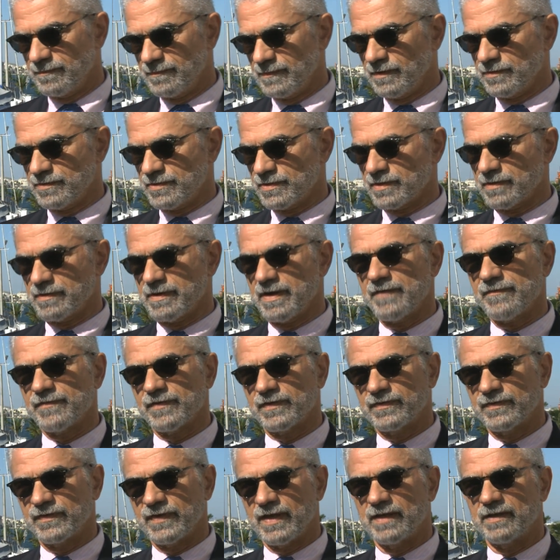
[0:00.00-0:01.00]

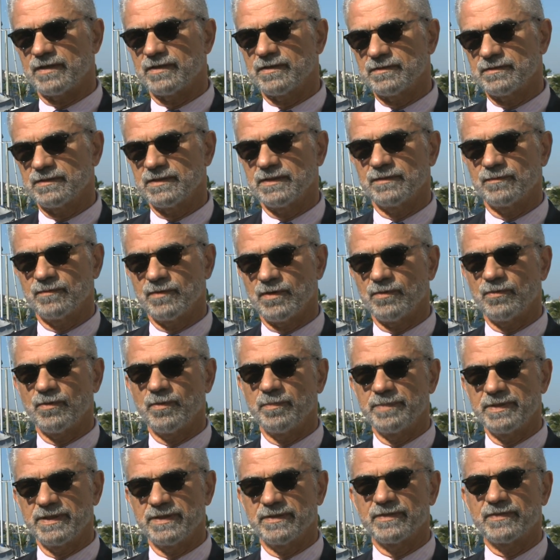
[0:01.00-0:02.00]
Oceanographic Center, and what
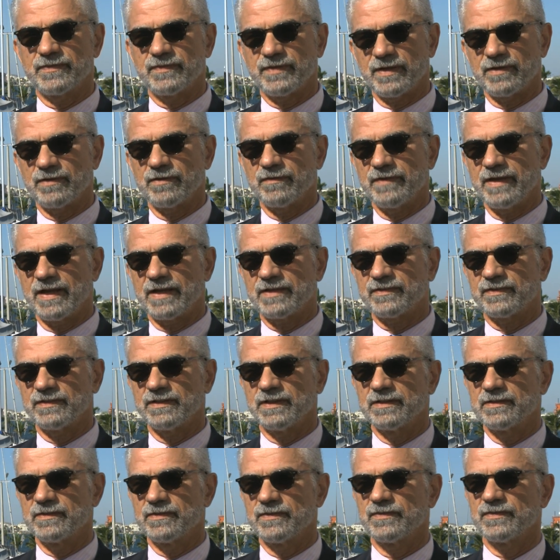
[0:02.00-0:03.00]
will be the Center of
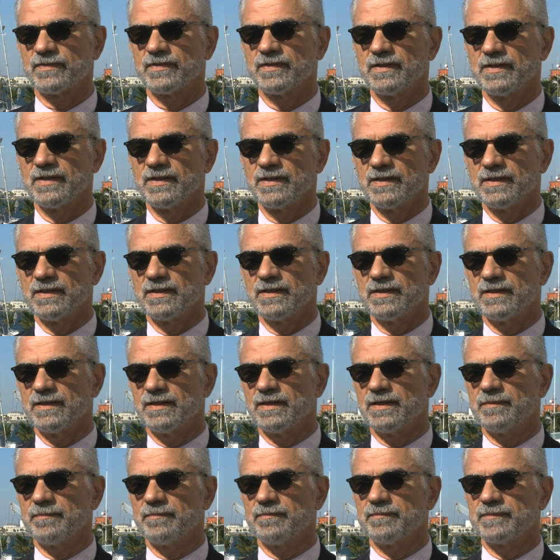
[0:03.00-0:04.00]
Excellence,
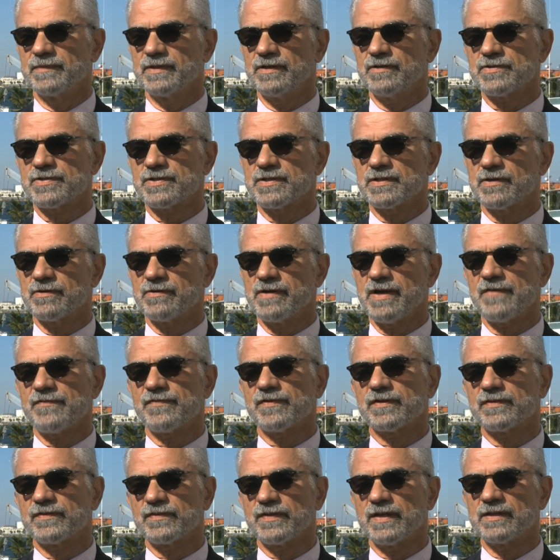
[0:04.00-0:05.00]
the
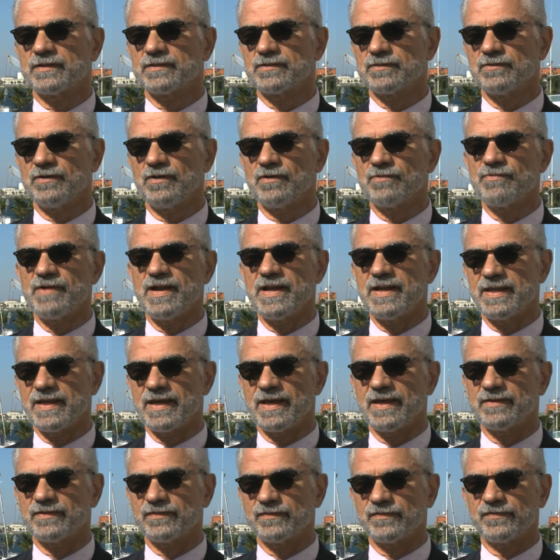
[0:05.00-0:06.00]
Oceanographic Center already
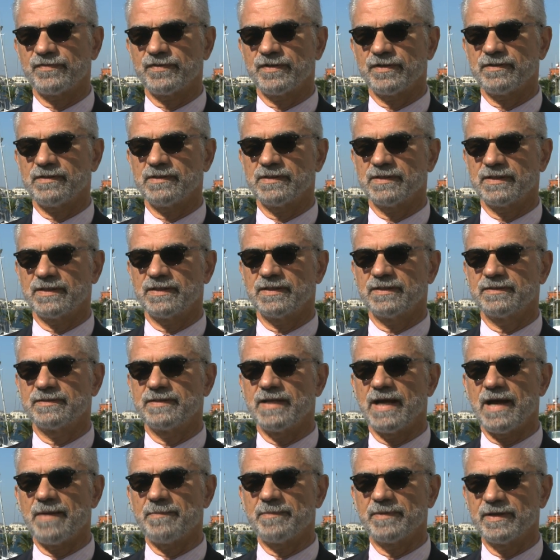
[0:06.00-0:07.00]
has a fairly
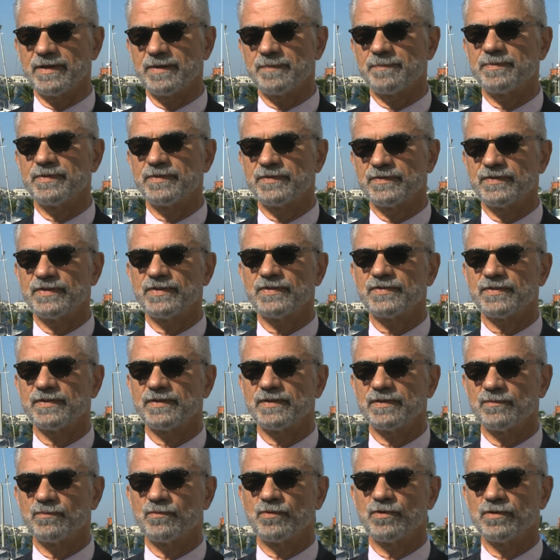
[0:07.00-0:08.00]
dominant
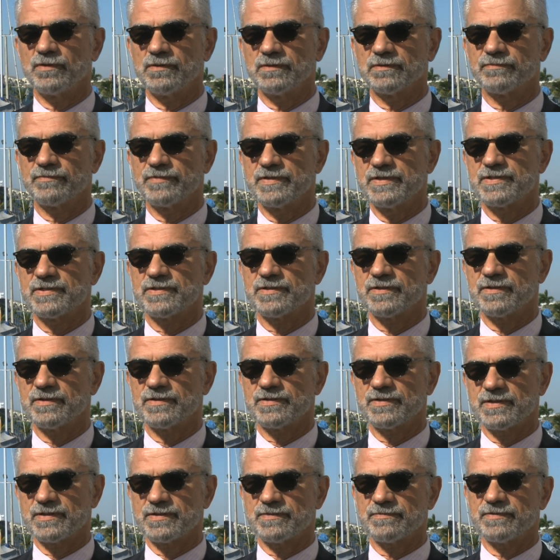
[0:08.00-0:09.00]
position in world
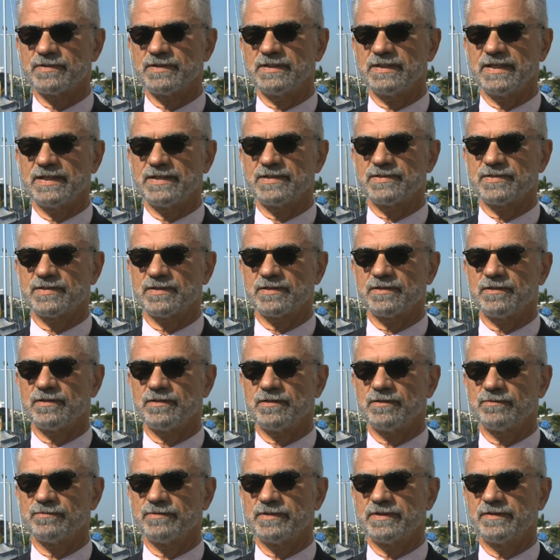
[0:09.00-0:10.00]
research as relates to
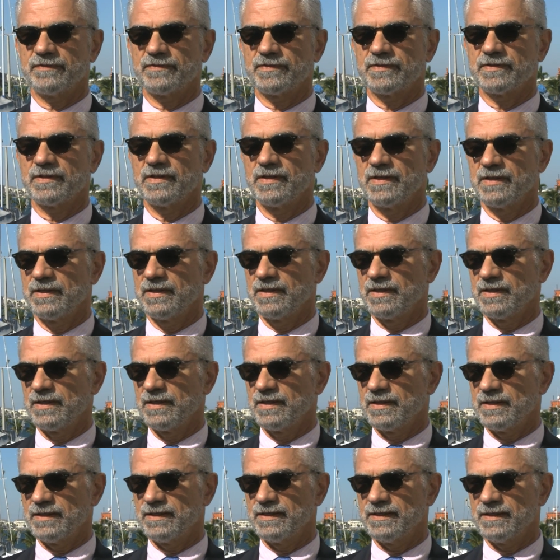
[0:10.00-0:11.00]
coral reefs.
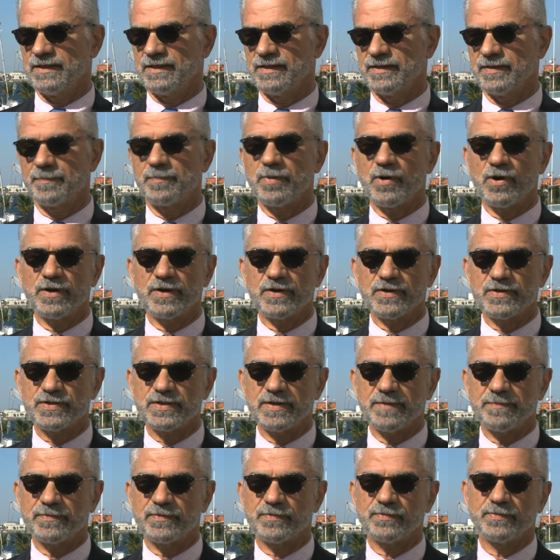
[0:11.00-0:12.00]
The
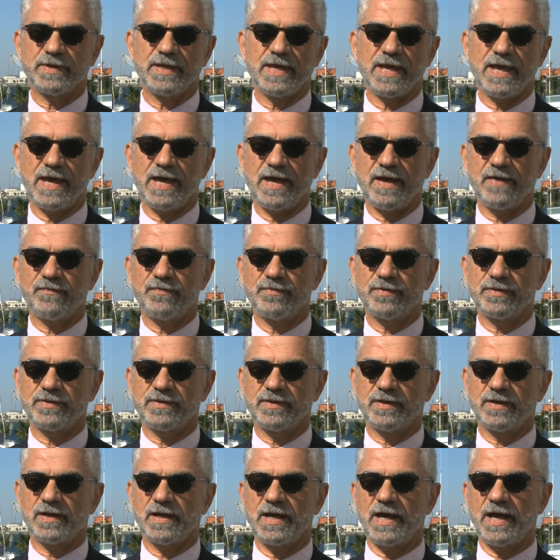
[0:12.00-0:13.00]
partnerships we have
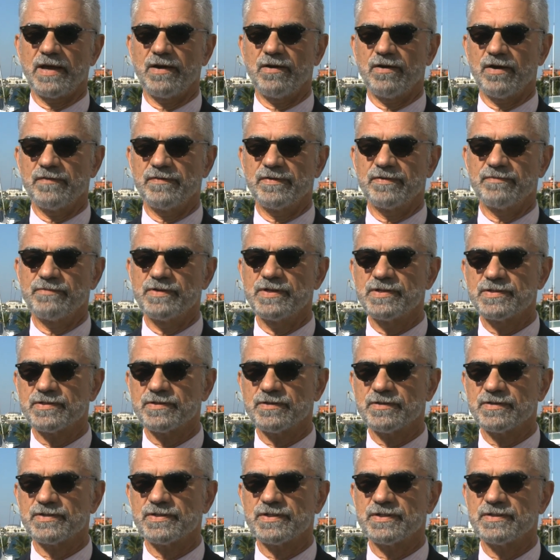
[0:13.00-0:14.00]
with the Guy Harvey
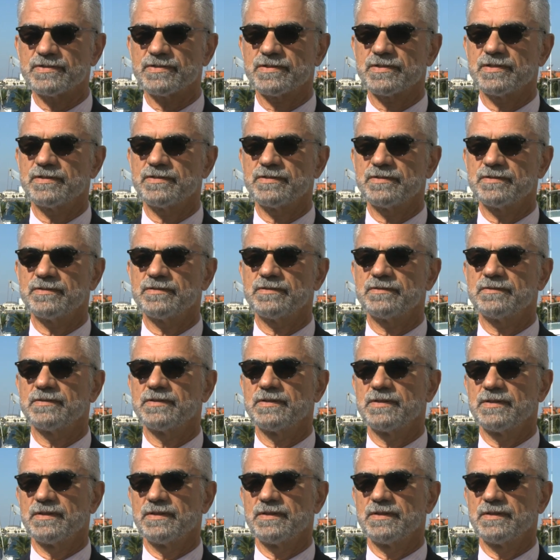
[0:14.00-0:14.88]
Research Institute,